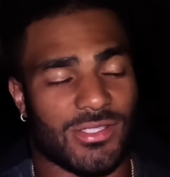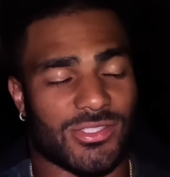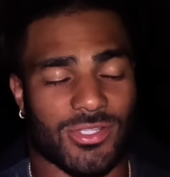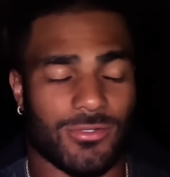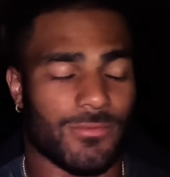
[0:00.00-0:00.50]

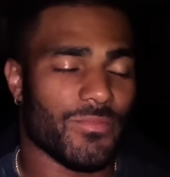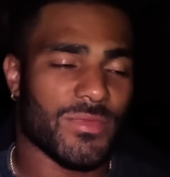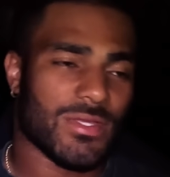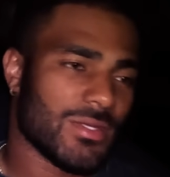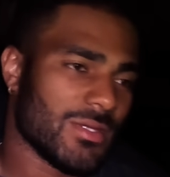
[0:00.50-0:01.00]
So,
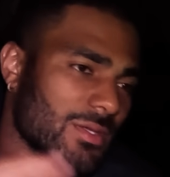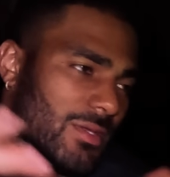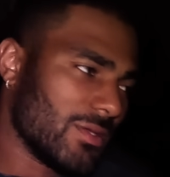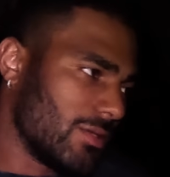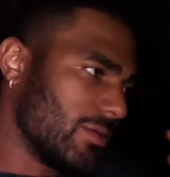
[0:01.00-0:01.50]

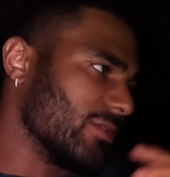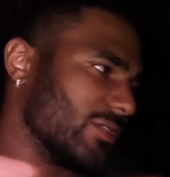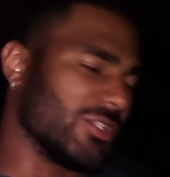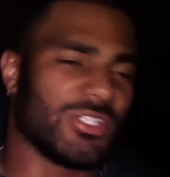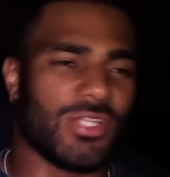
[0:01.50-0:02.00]

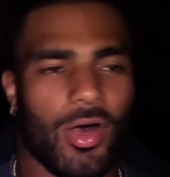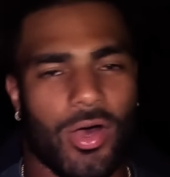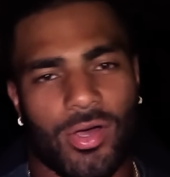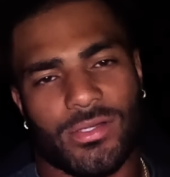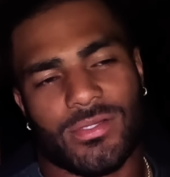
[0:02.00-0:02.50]
such a
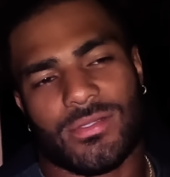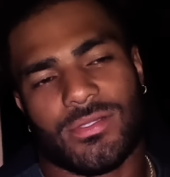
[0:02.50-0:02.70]
dog.